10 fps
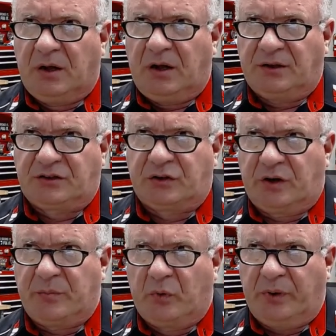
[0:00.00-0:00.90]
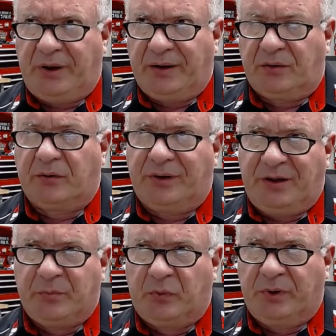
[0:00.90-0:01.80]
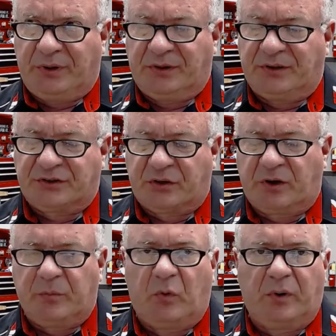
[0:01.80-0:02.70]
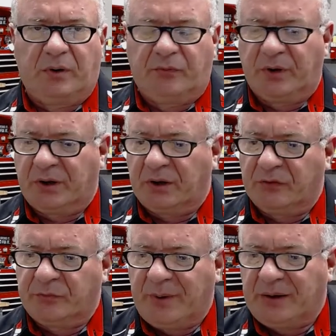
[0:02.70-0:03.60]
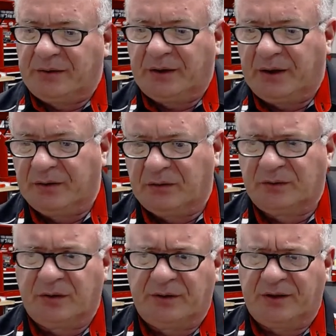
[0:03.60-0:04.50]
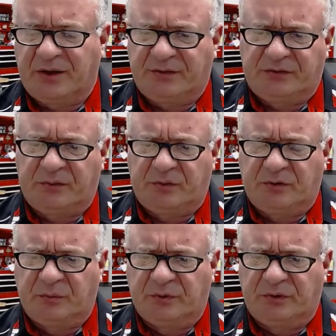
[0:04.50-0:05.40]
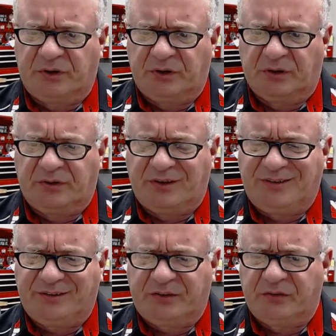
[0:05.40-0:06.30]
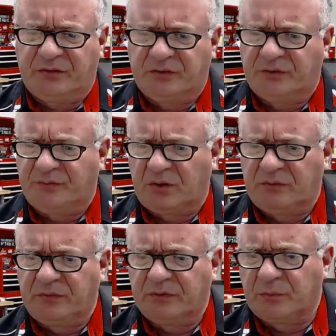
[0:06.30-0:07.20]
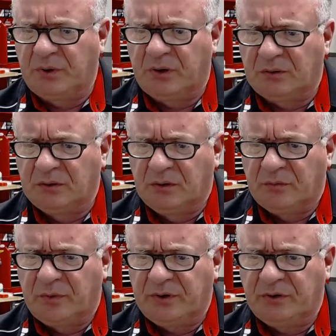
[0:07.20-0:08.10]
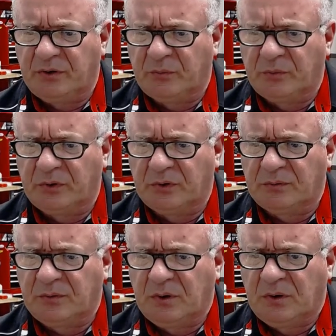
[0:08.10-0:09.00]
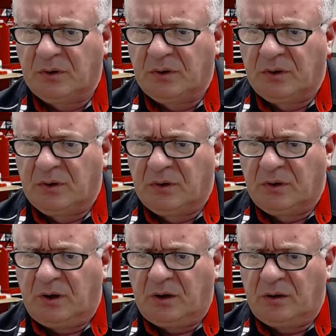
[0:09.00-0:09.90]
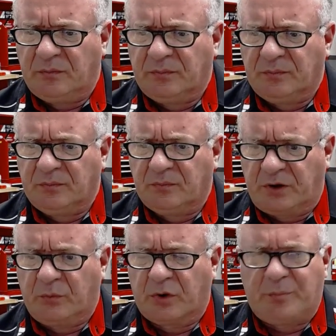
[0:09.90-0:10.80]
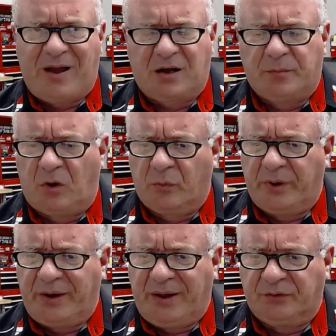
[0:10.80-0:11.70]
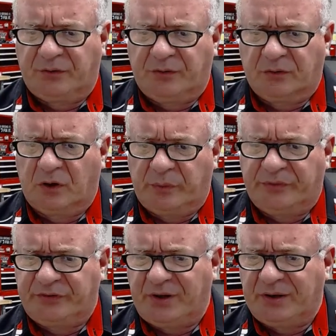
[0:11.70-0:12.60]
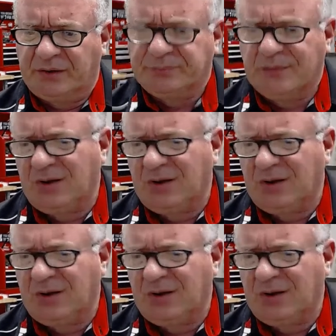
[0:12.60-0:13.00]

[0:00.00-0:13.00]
a starting point and or an end point, and then a starting point of when it goes back together. I think it has something to do with the uh, the distances involved as well why you don't want to um, well, you want to back them all the way out to their lowest setting.